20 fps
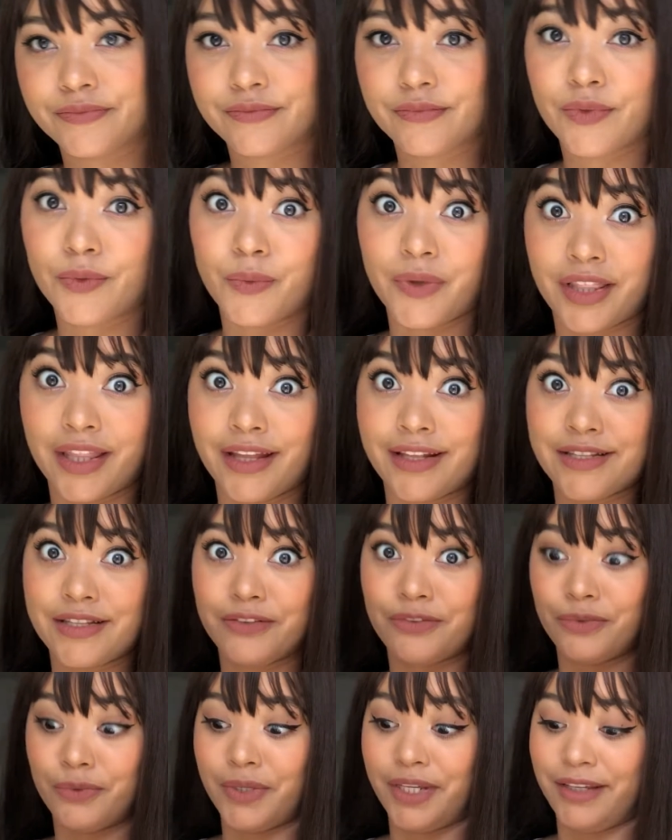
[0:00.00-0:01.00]
Well, that's
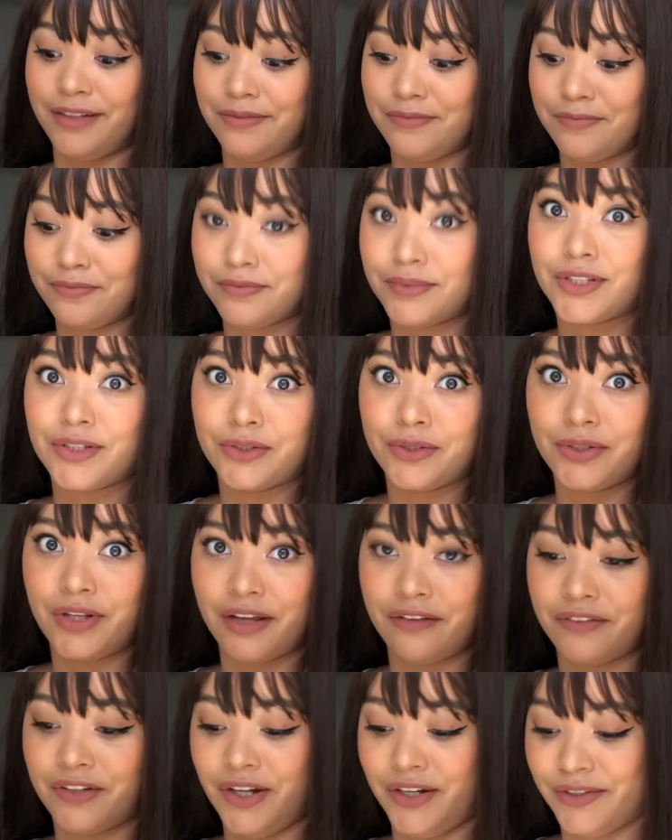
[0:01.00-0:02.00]
if we could
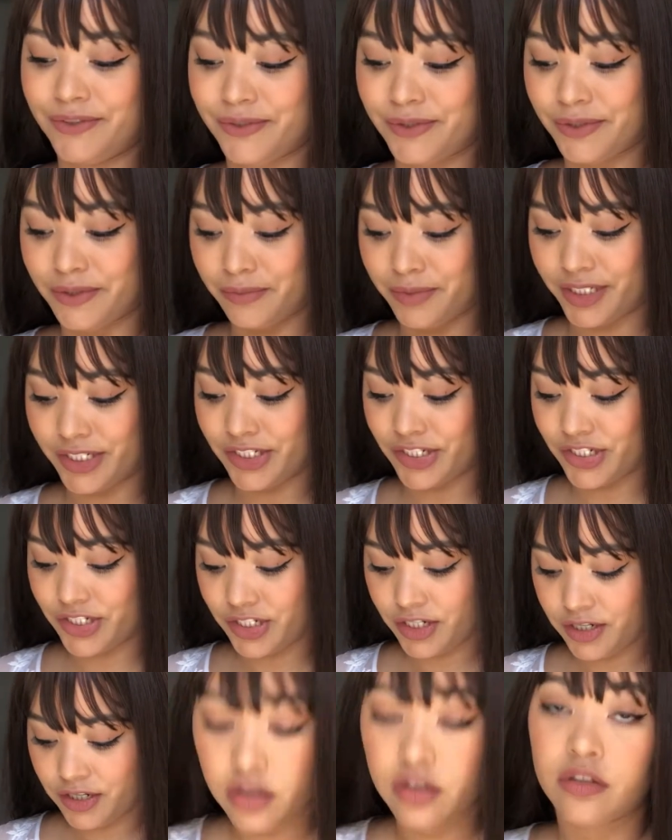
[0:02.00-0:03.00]
have gone to the beach.
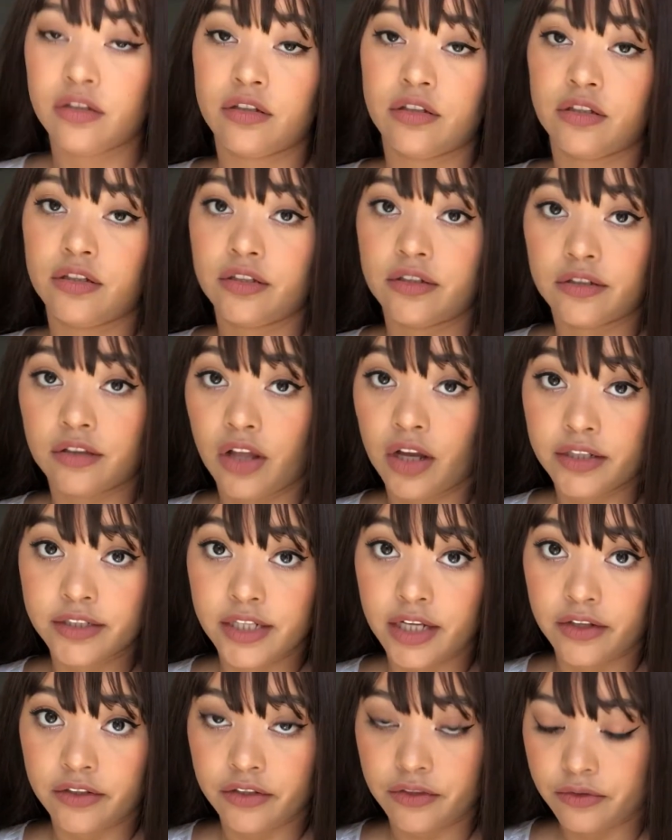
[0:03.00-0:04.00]
You know,
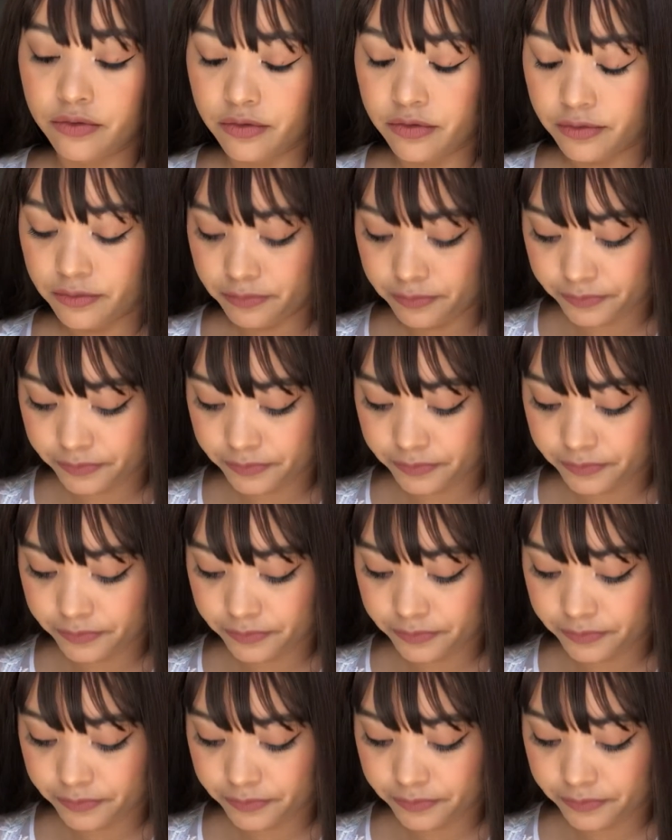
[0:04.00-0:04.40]
lockdown and all.